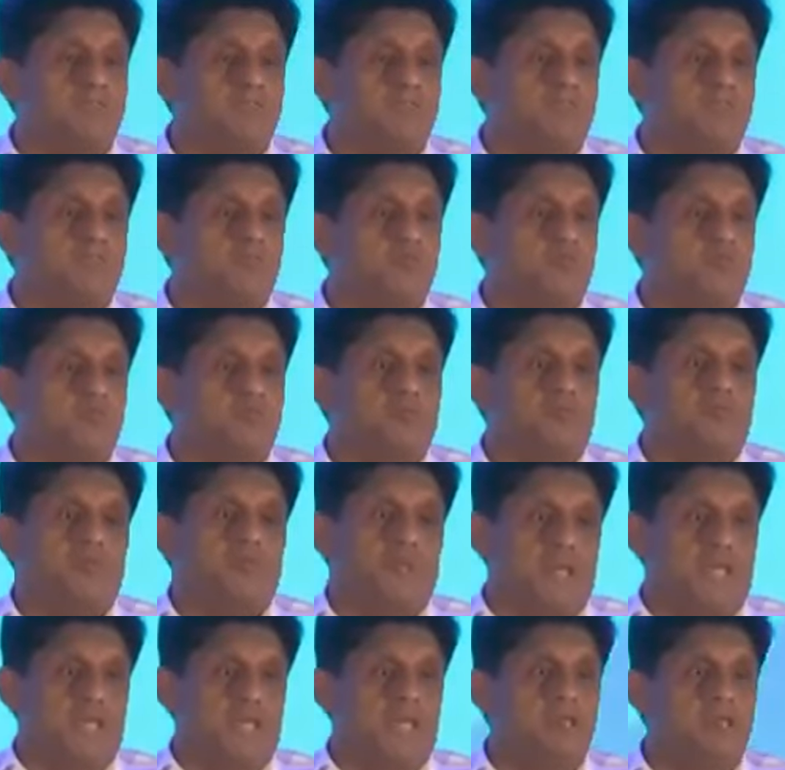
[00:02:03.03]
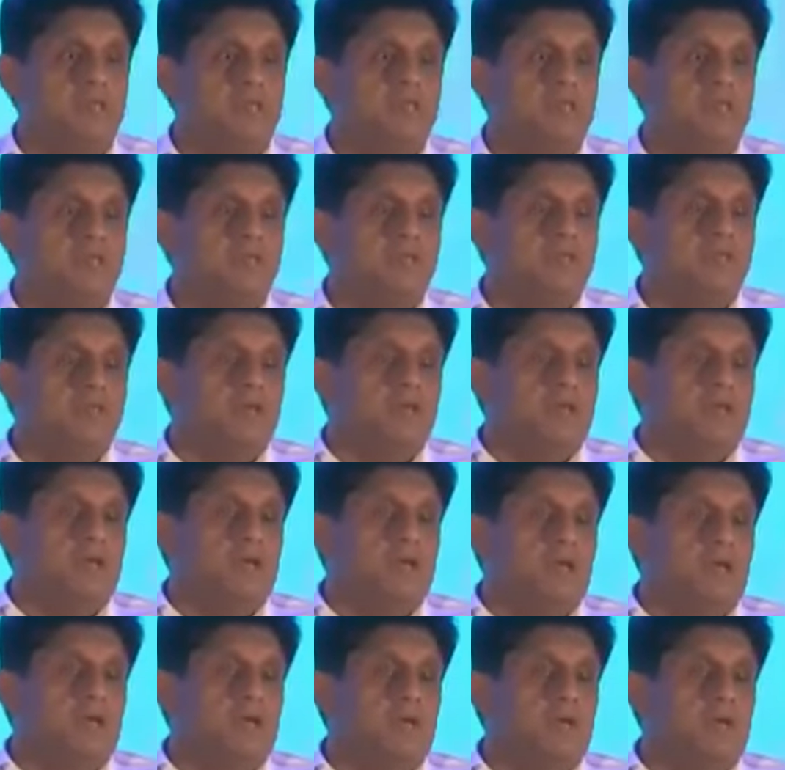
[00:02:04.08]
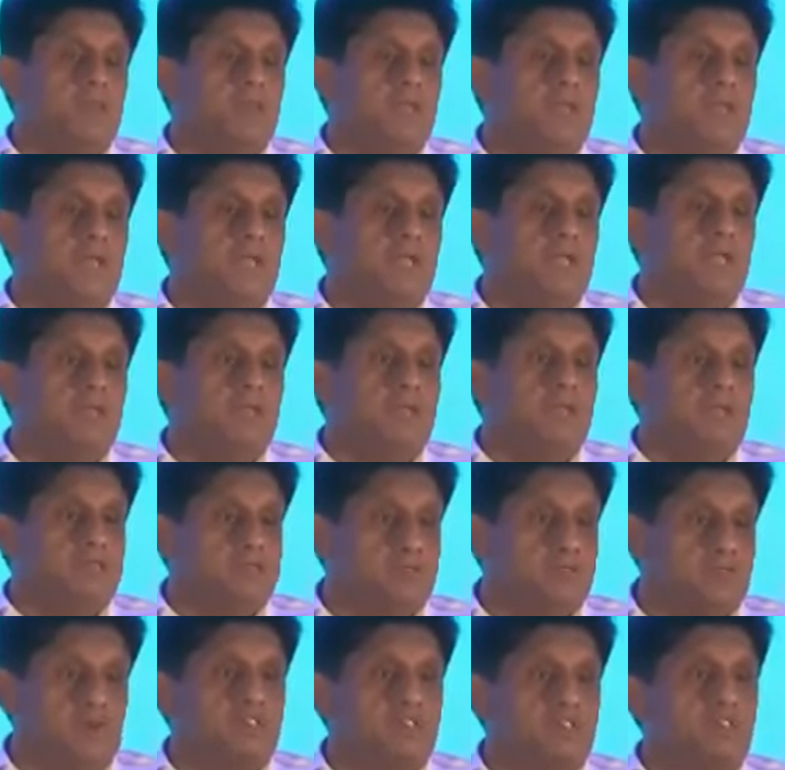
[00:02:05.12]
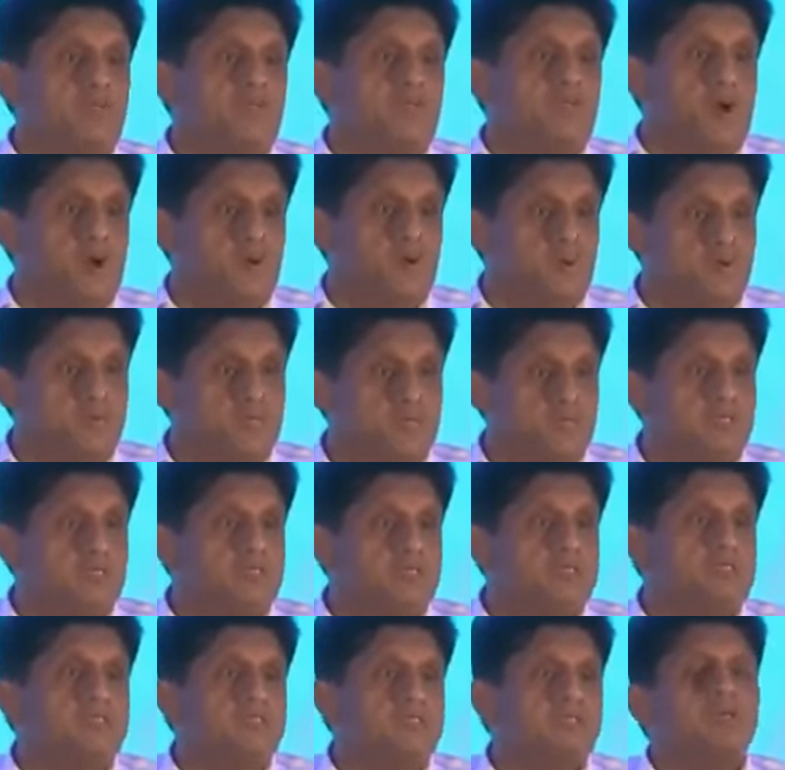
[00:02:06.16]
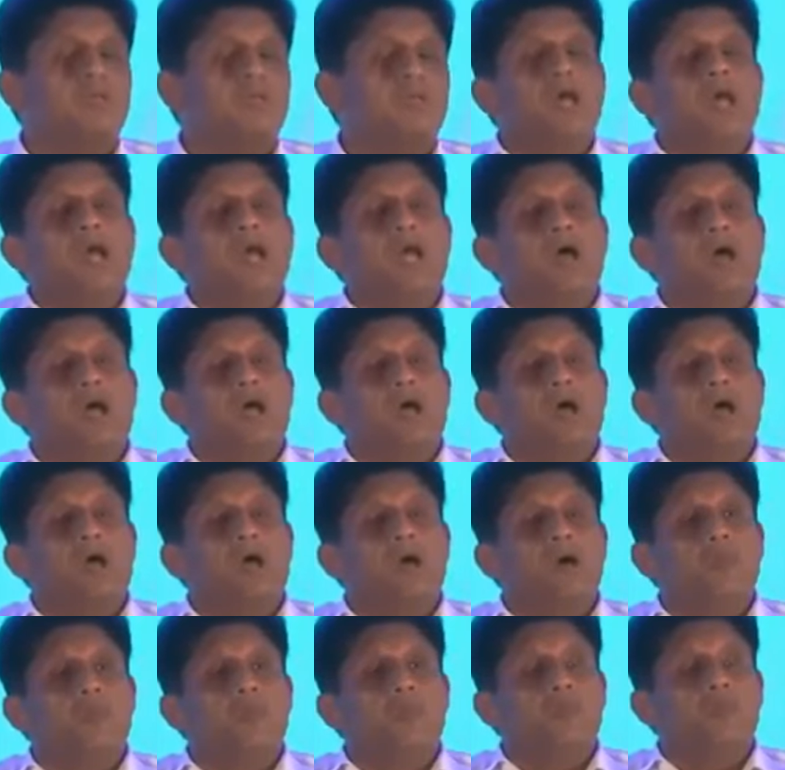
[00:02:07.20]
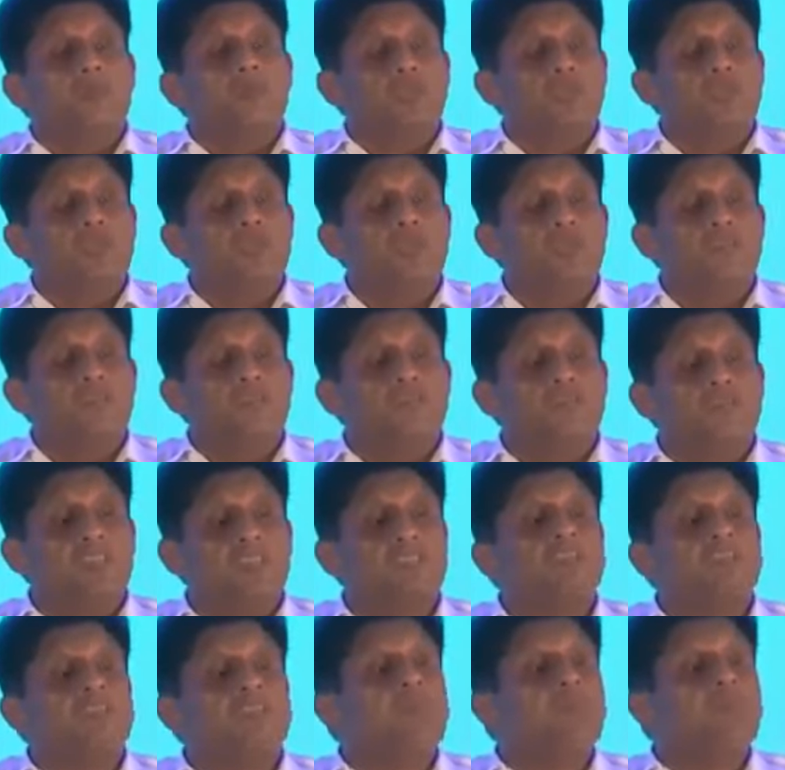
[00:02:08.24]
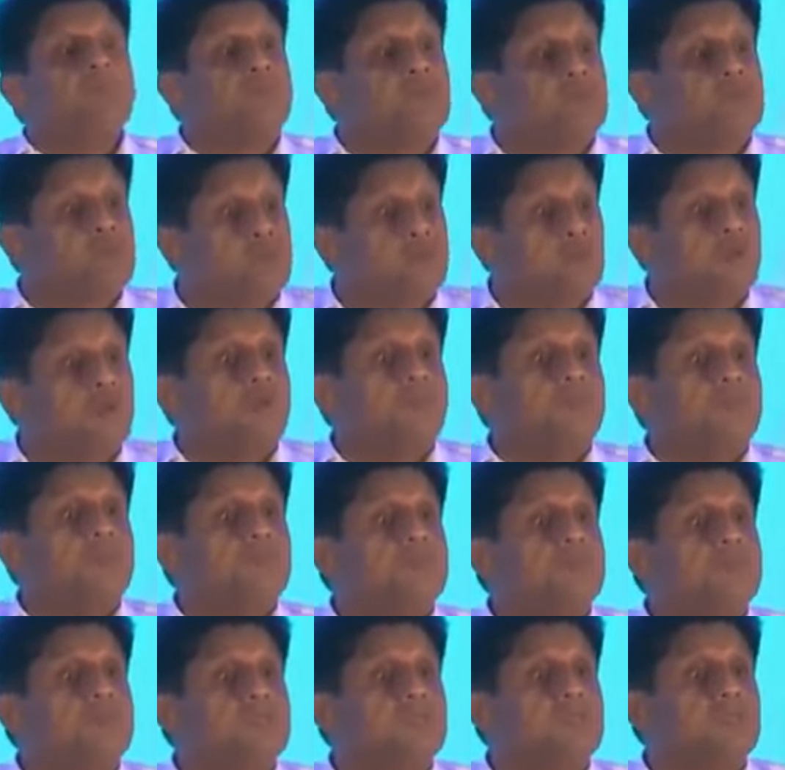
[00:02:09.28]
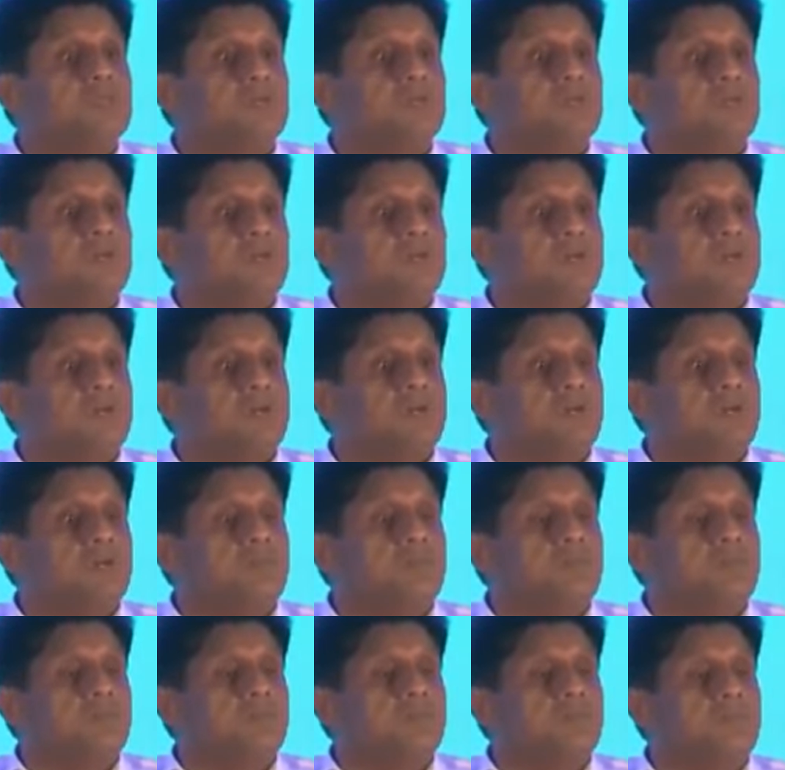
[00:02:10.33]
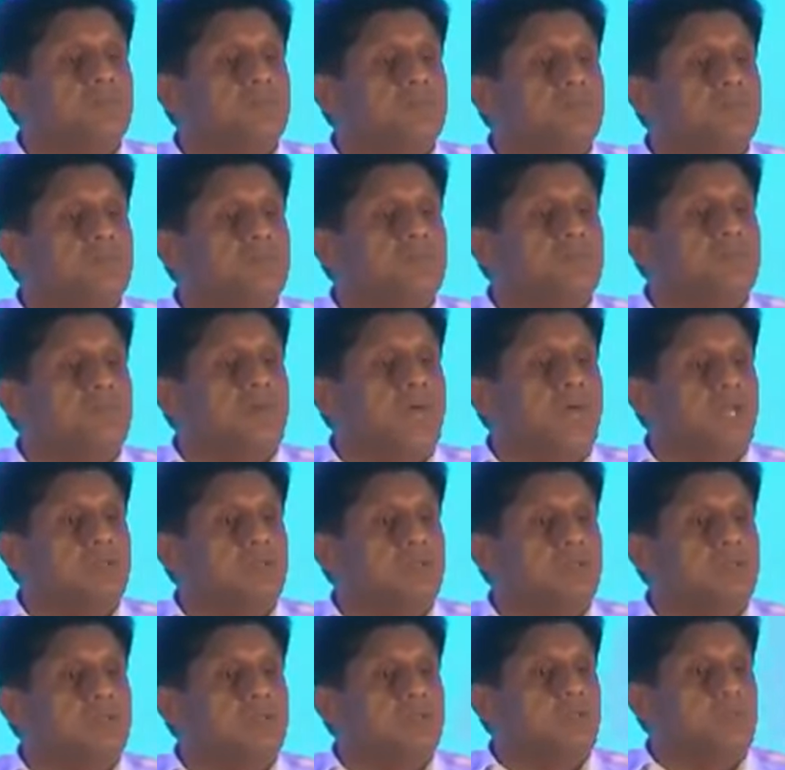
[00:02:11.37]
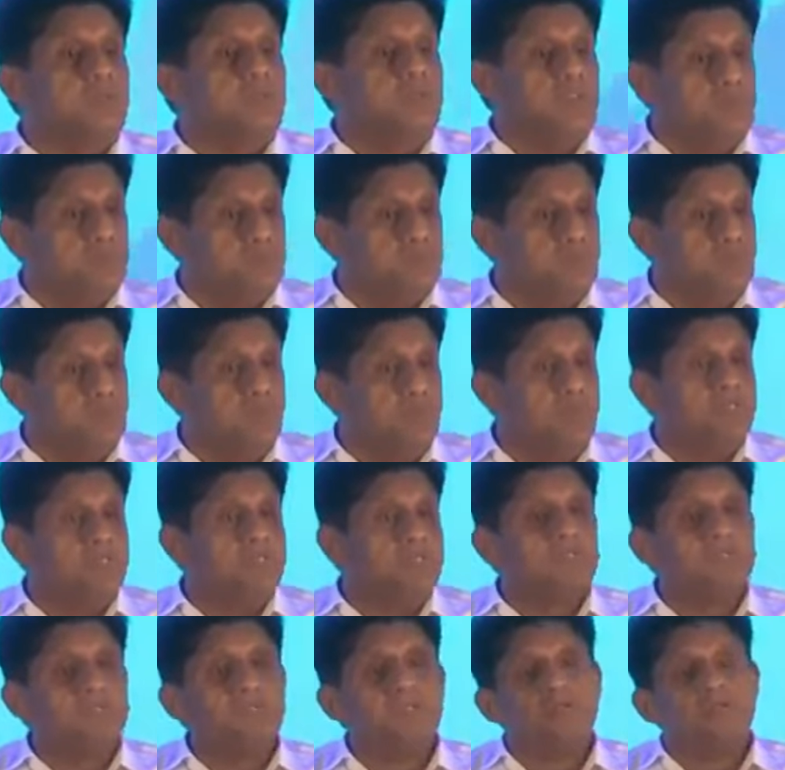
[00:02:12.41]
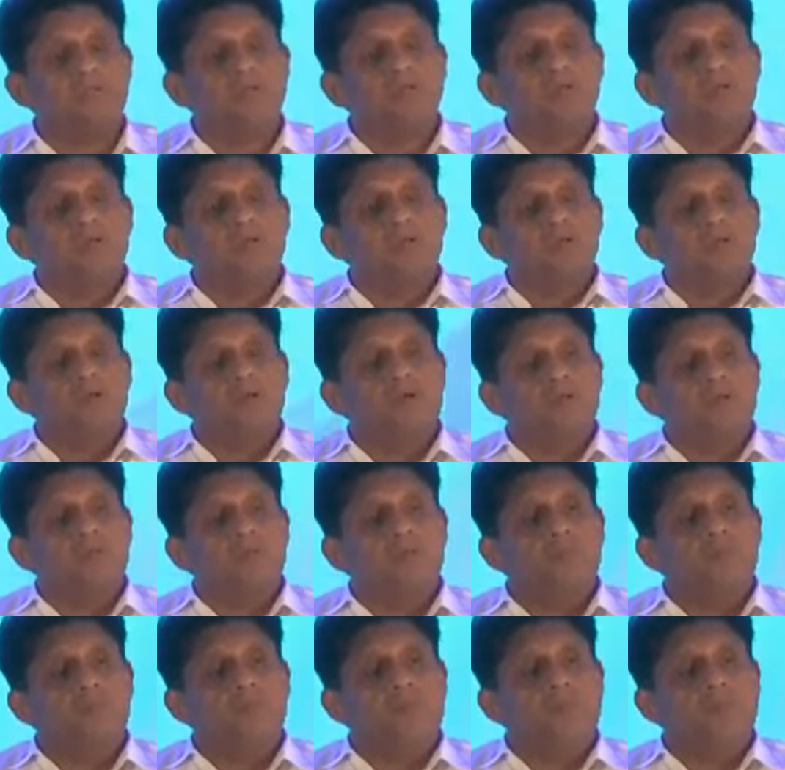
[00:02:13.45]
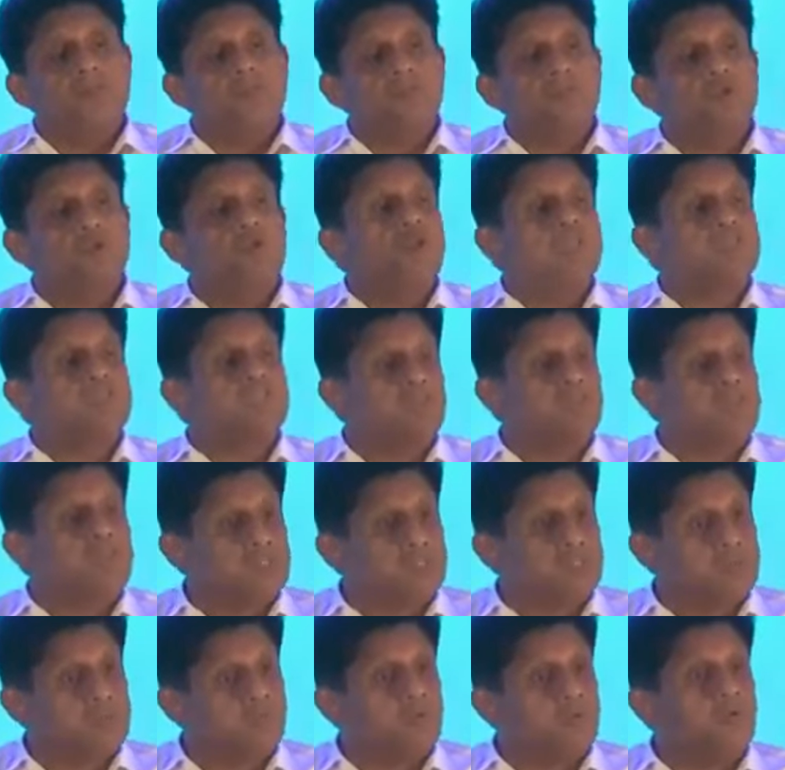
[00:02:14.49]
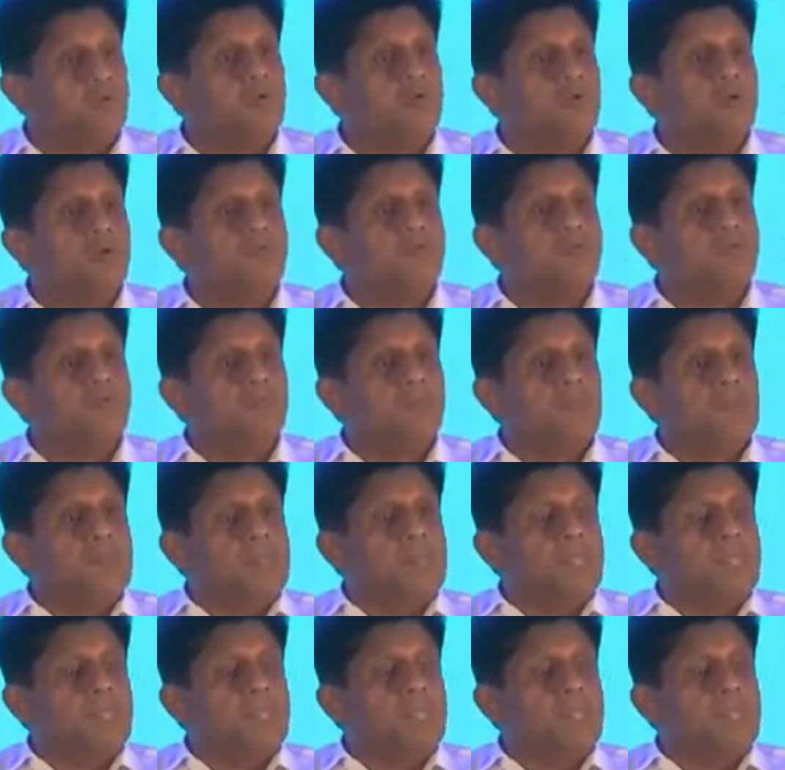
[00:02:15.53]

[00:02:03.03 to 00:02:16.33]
distribution of land and construction of houses. We have many sub-programs that we will implement. There is a conservation program